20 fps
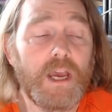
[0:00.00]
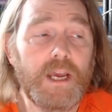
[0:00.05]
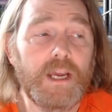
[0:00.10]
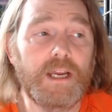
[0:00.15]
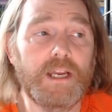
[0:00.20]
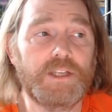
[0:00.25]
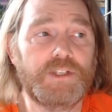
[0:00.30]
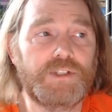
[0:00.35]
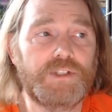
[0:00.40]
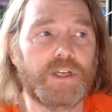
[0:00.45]

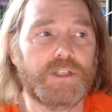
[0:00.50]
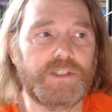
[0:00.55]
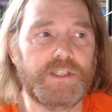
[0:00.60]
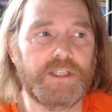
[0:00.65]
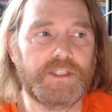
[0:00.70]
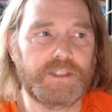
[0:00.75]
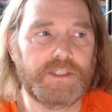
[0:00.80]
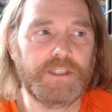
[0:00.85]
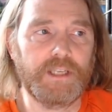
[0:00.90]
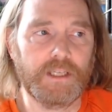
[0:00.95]
It's just
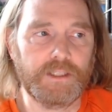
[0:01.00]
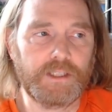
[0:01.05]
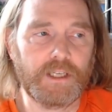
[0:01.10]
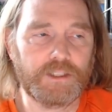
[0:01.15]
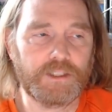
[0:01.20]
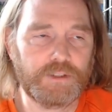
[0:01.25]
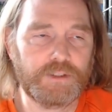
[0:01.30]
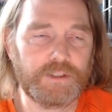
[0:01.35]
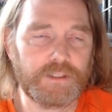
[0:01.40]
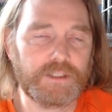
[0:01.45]
it's it
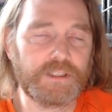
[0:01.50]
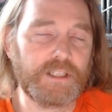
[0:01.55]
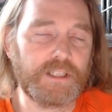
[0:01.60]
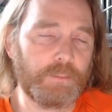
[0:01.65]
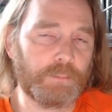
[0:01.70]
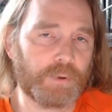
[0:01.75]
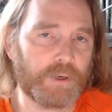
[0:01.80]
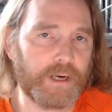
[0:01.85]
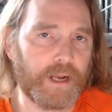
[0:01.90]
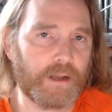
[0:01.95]
does
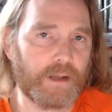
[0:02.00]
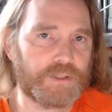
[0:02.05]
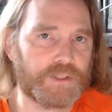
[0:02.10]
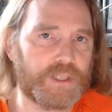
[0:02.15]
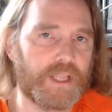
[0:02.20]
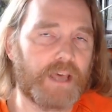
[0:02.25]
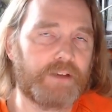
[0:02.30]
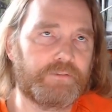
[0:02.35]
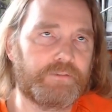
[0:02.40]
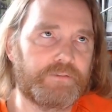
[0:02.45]
seem pronounced,
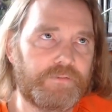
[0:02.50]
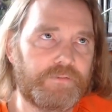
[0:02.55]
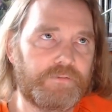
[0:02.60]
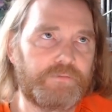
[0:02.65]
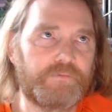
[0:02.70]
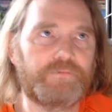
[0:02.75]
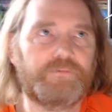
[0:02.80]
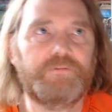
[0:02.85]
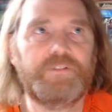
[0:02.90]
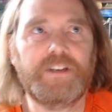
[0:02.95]
and that
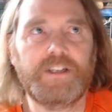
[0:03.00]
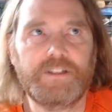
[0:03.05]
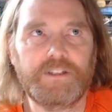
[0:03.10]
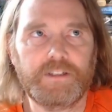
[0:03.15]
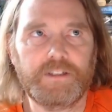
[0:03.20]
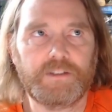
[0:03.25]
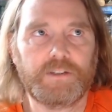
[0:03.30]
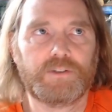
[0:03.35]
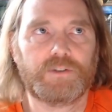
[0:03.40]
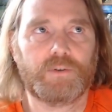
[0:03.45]
feeds
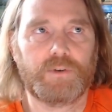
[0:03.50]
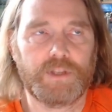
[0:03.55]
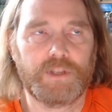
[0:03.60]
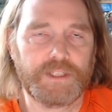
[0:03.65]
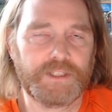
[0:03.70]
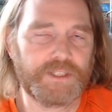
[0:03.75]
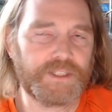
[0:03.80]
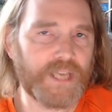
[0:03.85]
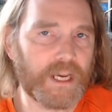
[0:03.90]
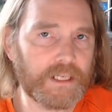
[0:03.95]
into sort of the
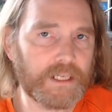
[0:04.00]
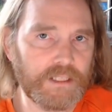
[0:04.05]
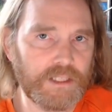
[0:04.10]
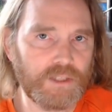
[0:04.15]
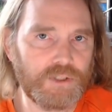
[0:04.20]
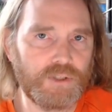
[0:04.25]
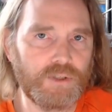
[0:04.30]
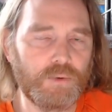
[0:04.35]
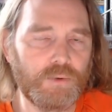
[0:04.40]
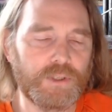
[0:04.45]
second
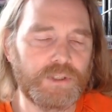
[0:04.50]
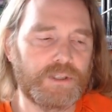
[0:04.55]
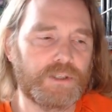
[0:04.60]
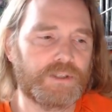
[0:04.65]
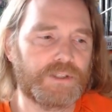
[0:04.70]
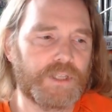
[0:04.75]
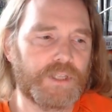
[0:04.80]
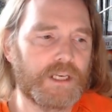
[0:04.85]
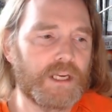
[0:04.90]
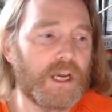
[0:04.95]
issue, which
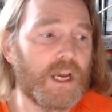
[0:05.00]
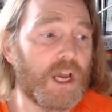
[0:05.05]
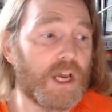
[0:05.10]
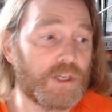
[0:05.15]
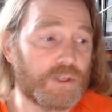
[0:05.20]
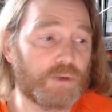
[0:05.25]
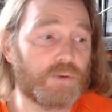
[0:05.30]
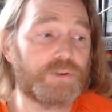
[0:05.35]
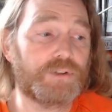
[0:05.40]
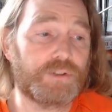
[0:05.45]
is that
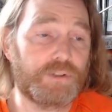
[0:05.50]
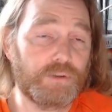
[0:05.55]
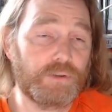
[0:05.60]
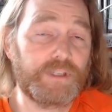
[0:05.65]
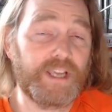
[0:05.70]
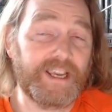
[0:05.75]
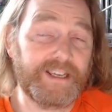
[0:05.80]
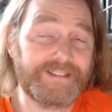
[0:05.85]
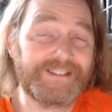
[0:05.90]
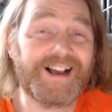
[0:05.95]
turns do
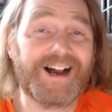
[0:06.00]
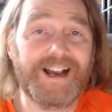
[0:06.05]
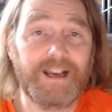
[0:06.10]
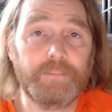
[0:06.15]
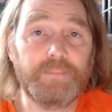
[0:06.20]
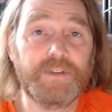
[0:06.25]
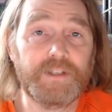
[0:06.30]
take time.